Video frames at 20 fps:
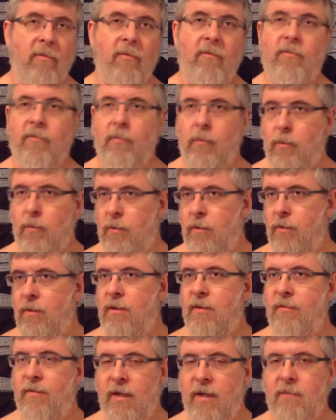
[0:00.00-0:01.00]
4
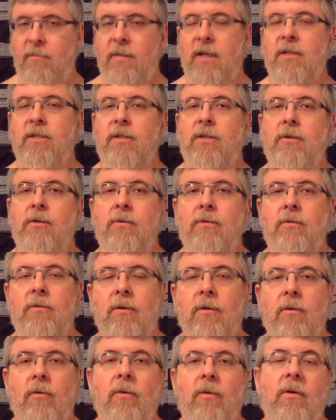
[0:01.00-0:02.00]
divided by
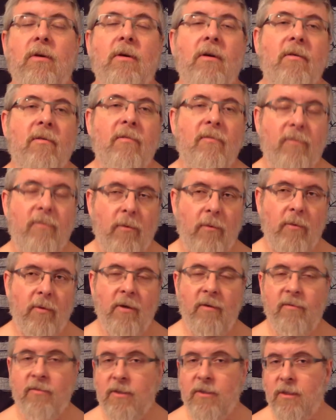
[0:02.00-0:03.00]
2 or
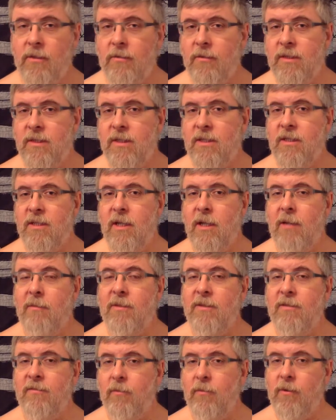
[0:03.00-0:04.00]
4 over 2 is the same
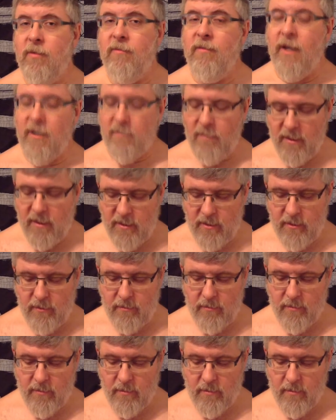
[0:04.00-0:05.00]
as 4 divided by 2.